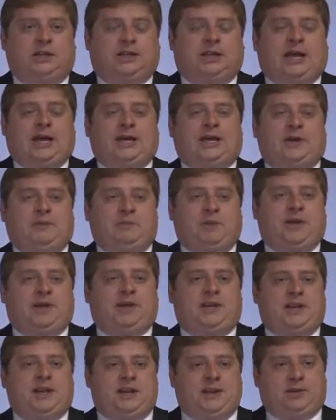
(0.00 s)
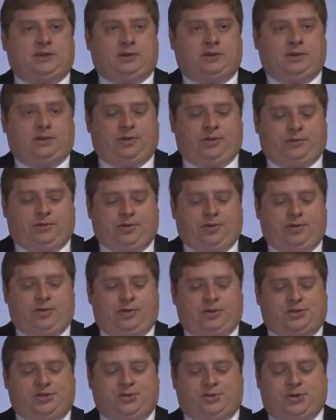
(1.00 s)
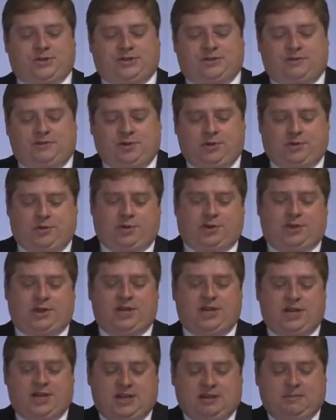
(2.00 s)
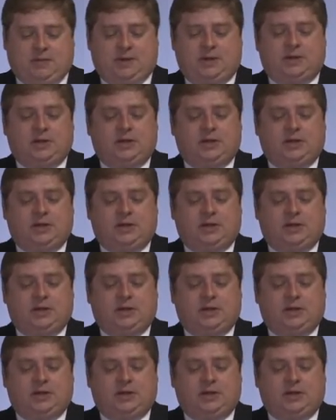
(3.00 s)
like a big deal through the choice of your theme.